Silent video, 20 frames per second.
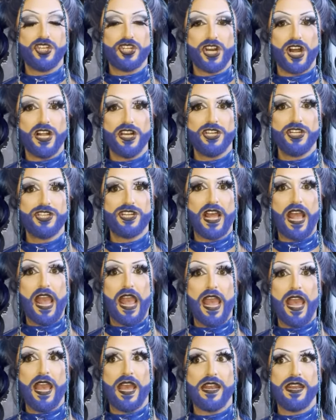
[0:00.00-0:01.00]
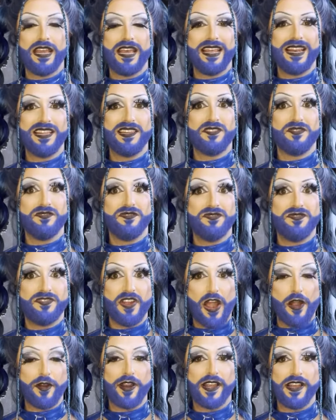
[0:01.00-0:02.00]
judged, and it is
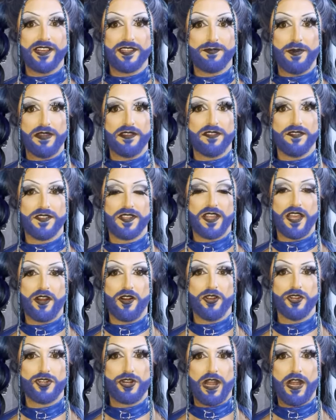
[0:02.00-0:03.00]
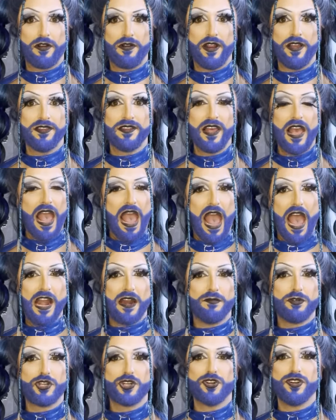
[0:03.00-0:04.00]
very expensive to get on Drag Race, and
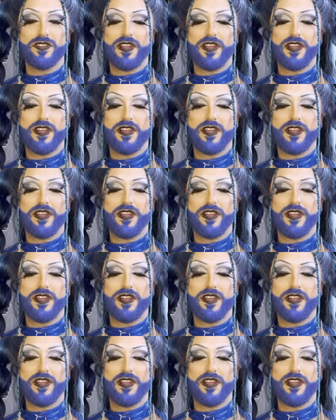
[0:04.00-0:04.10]
I'm sure